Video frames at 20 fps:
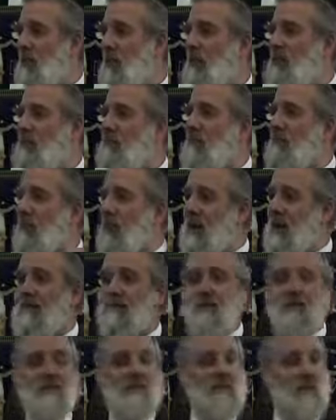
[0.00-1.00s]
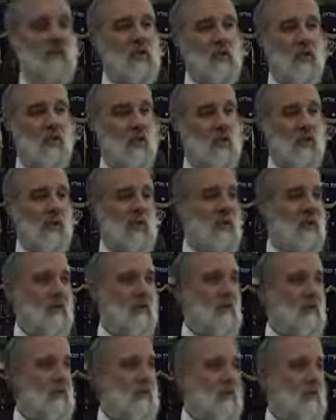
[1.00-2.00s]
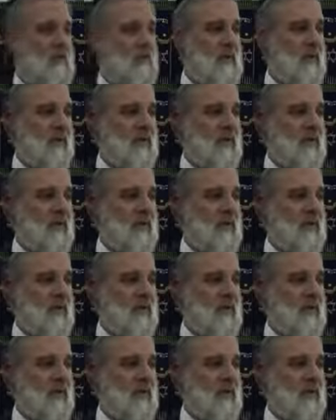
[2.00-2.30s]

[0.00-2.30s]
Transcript: because the, many of them eventually were killed too.